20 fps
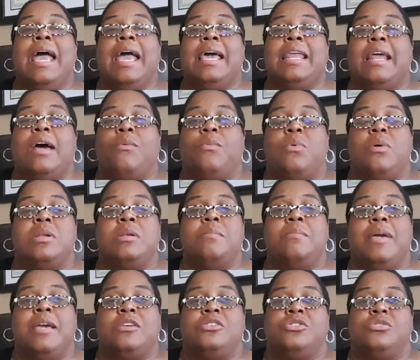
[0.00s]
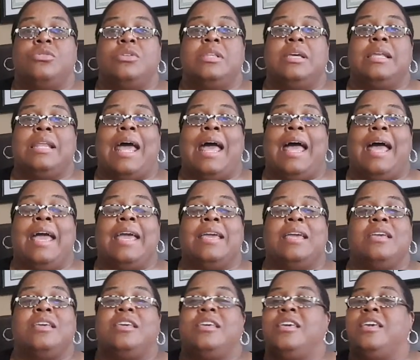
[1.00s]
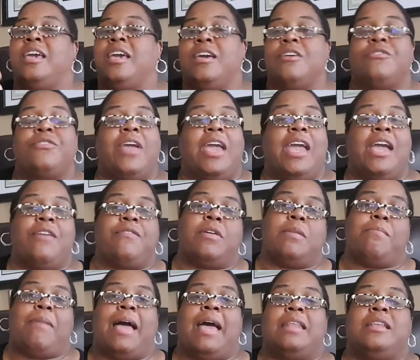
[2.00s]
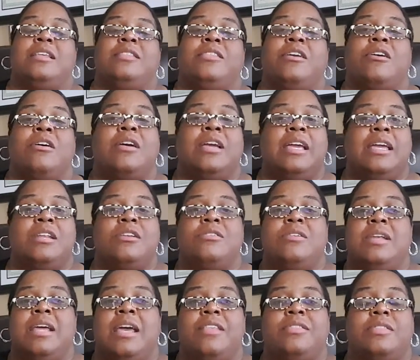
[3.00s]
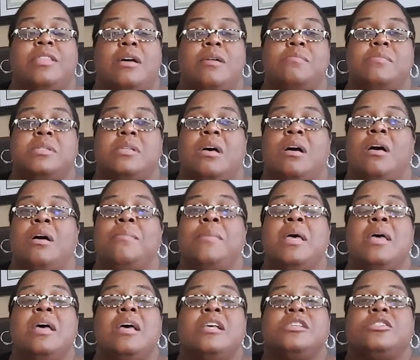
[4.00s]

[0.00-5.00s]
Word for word: And I want to make sure that I give everybody their internet thumbs up.